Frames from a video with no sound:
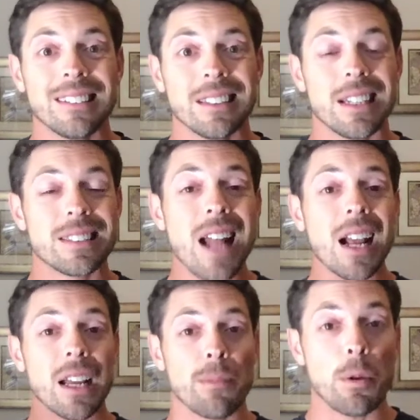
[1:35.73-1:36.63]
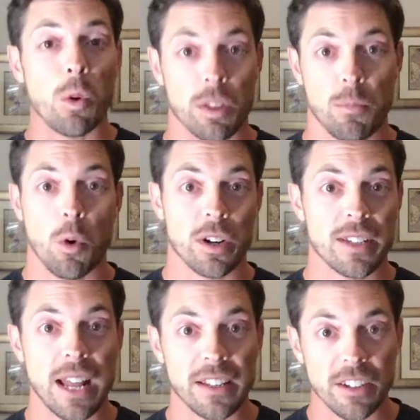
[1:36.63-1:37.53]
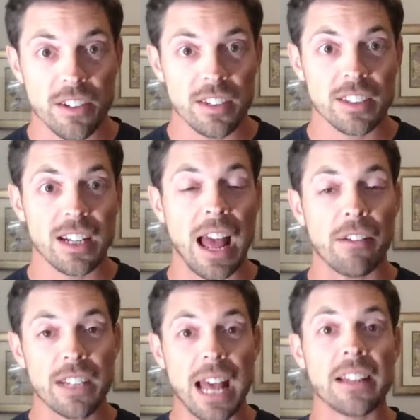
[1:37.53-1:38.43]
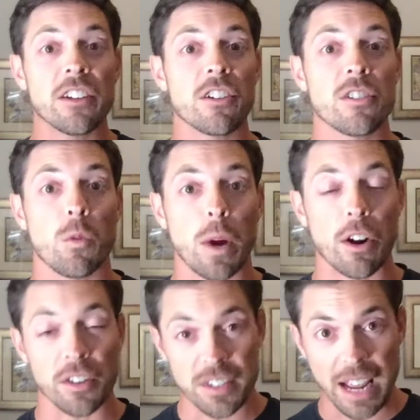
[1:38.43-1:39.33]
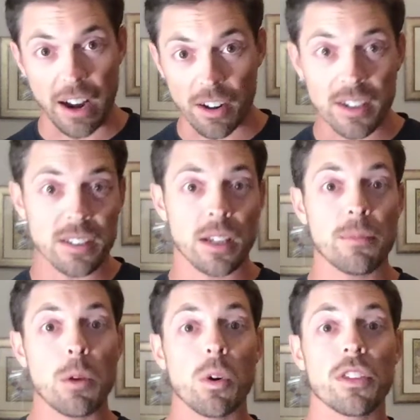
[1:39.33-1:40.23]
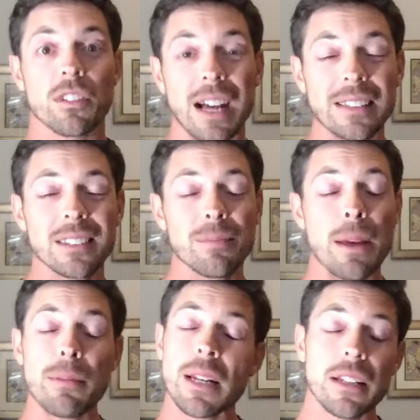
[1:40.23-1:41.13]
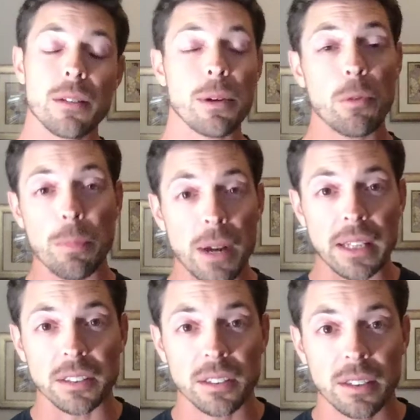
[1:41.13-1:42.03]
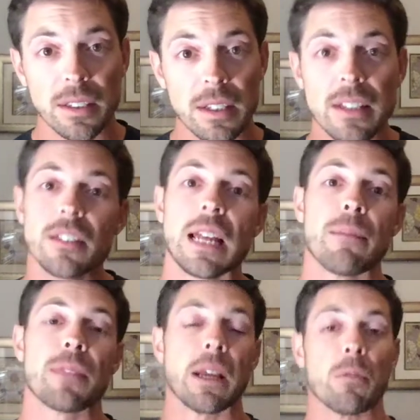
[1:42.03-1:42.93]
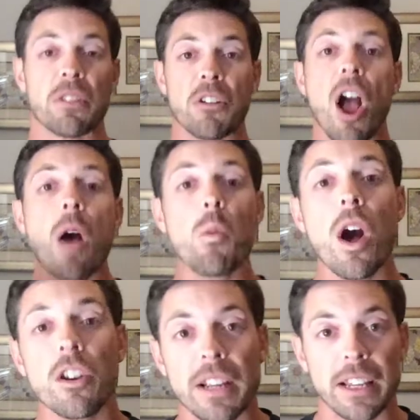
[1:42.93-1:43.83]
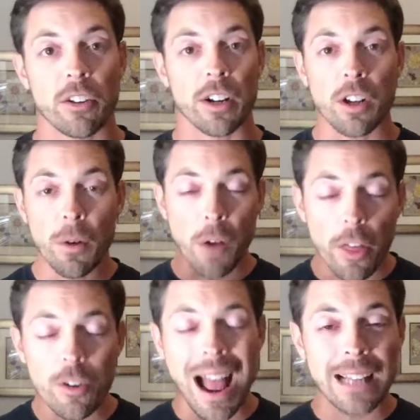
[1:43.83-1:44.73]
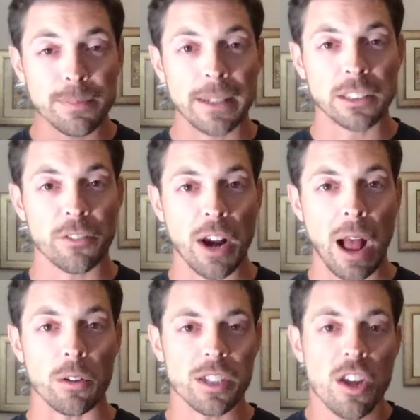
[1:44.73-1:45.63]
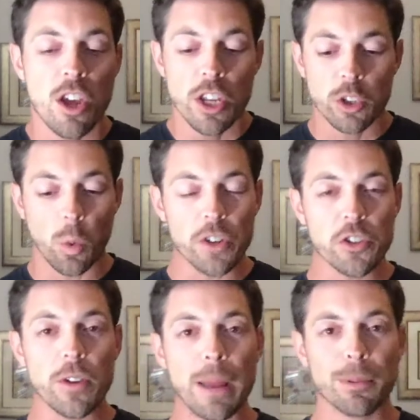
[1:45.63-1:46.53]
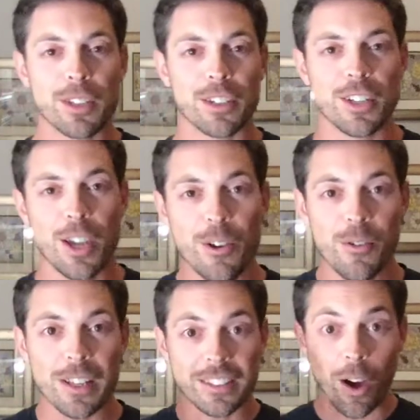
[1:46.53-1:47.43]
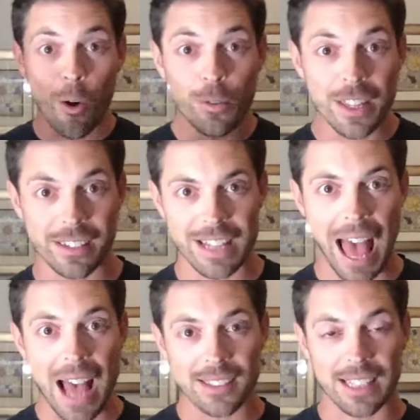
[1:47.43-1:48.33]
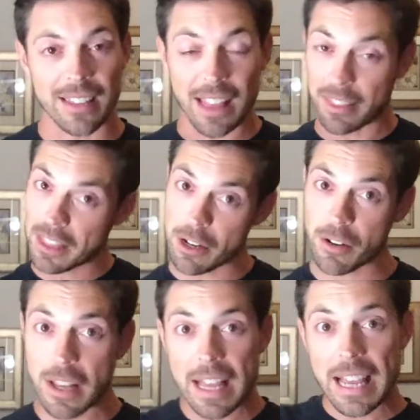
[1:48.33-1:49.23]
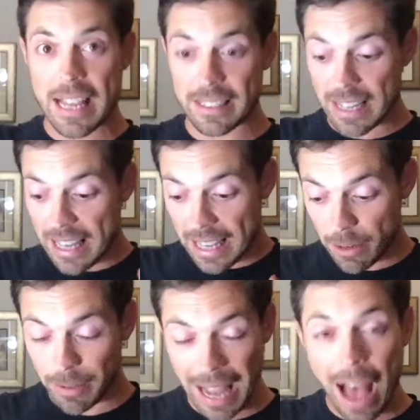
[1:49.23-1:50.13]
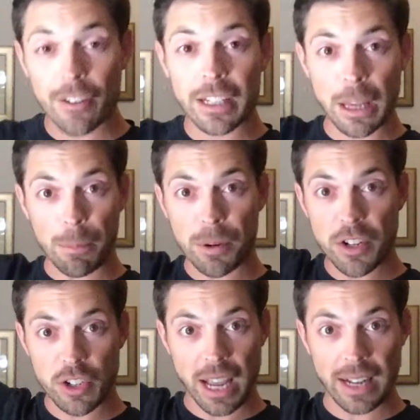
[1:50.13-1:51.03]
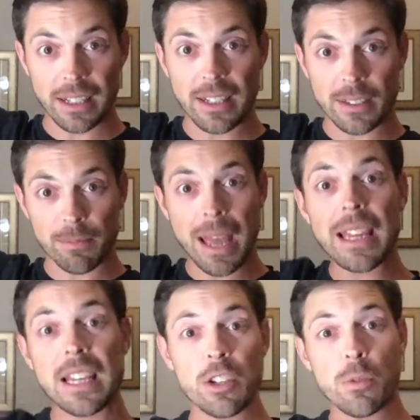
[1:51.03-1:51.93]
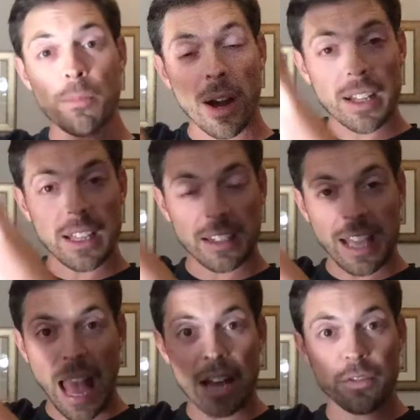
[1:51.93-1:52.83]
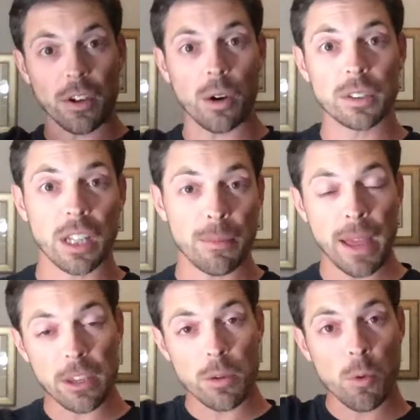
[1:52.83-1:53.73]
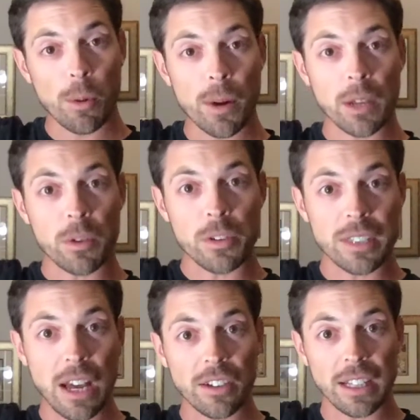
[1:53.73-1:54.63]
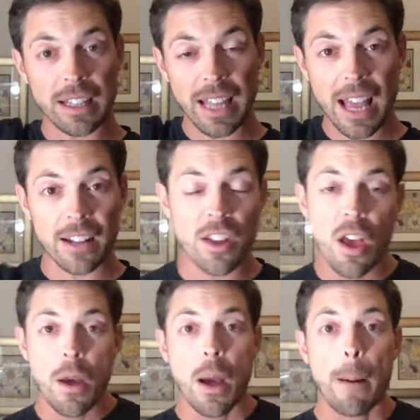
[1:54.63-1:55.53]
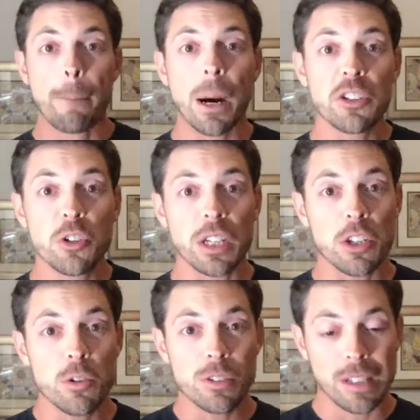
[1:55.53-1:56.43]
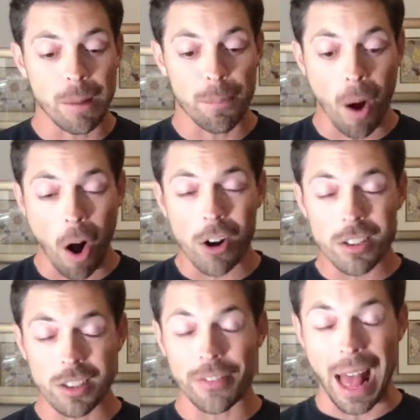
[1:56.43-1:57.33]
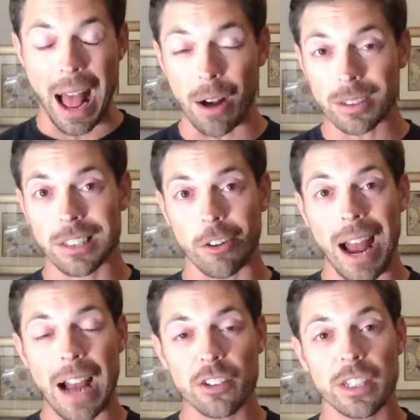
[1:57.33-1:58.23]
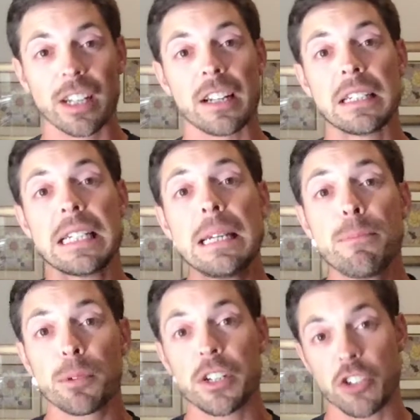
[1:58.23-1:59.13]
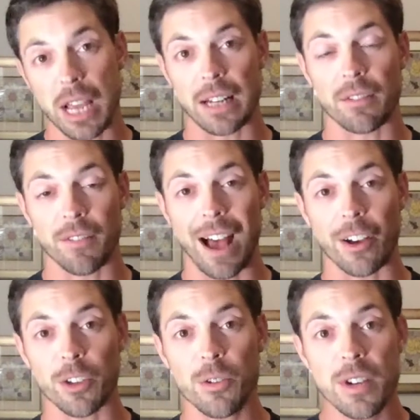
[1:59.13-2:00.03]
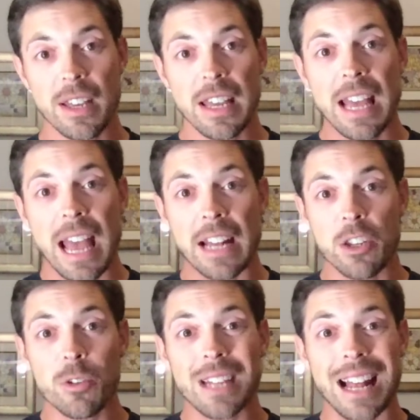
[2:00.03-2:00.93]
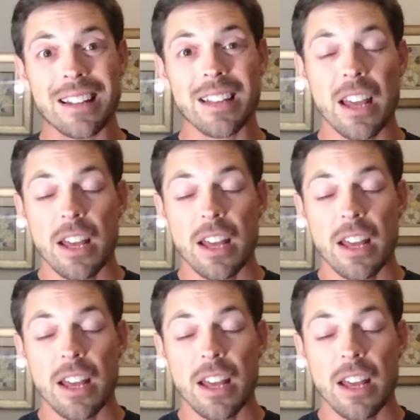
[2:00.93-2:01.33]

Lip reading: is not going to be worth more in 10 years. It's going to have 10 years of wear and tear, and it's going to be worth less and maybe need to be replaced. Same thing with your hot water heater and other aspects of your house. So what you're able to do is own this asset that there is in reality appreciating, is making you money and cash flow, is going to make you more money when you sell it in the end, but you can use the parts of the house that are actually going to depreciate in value and use that